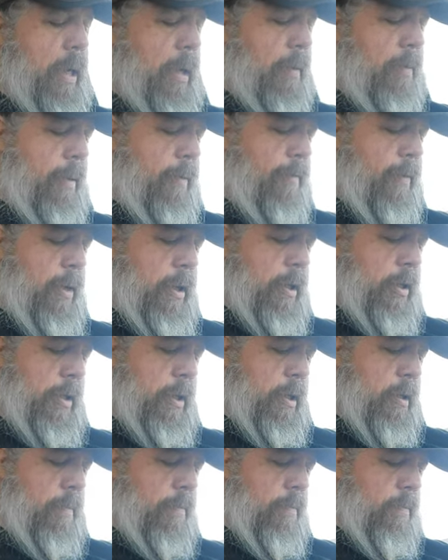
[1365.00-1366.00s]
able to finish
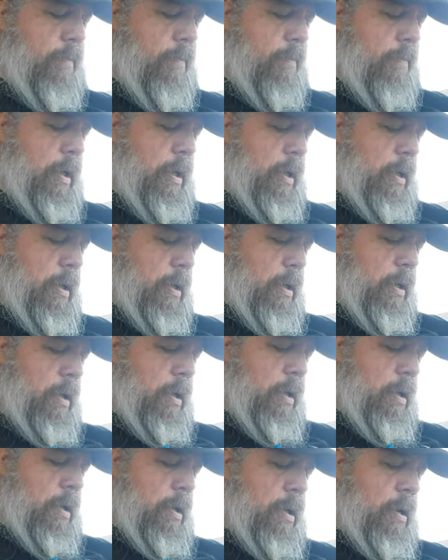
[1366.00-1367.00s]
it.
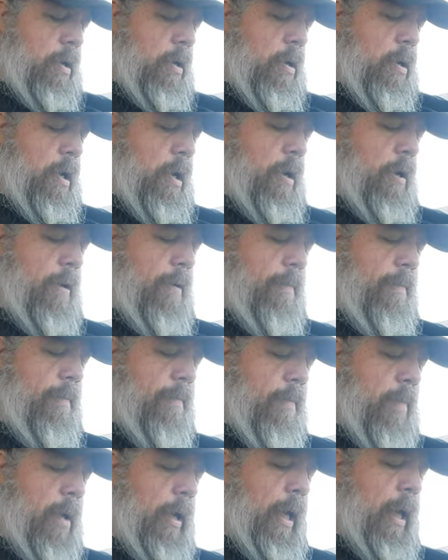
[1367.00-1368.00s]

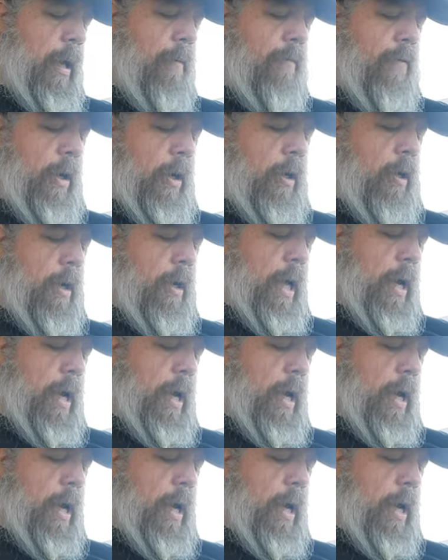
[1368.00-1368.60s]
I got to figure it